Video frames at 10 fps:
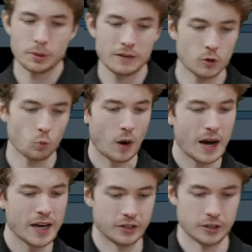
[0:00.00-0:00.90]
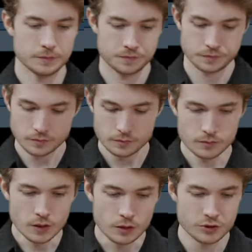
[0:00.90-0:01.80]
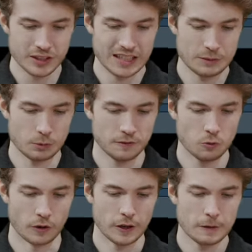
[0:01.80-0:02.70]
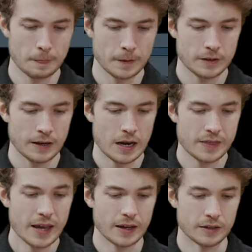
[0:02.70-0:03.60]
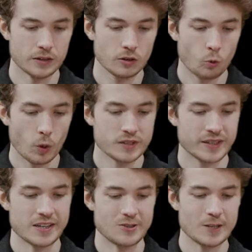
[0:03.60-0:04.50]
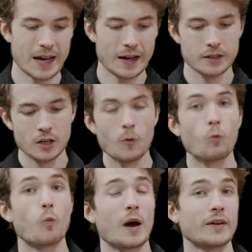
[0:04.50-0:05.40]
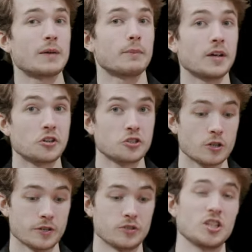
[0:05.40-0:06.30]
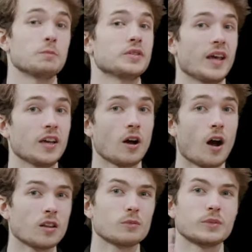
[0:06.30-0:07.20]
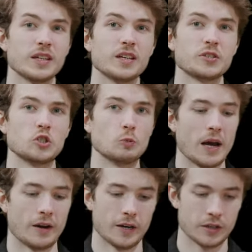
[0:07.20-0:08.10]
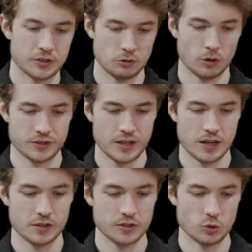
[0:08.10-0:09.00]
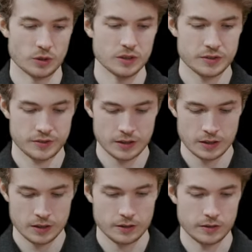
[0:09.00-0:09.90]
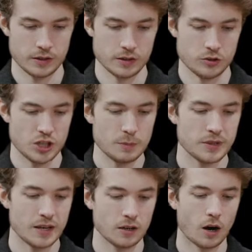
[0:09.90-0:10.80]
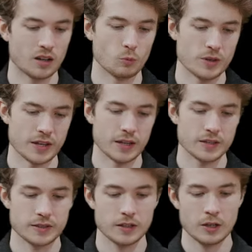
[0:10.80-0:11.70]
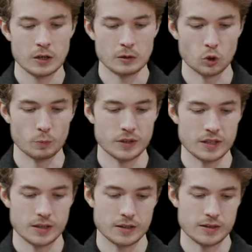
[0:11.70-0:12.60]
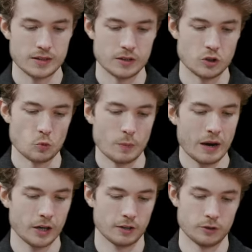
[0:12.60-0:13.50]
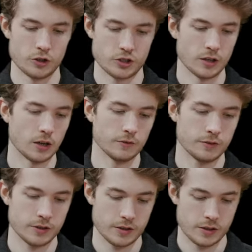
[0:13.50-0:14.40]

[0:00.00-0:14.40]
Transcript: pivot wider, just like I did before. And then once I do that, why don't I make sure the GPA column is numeric? So I'll say students, the GPA column within it will be the numeric version of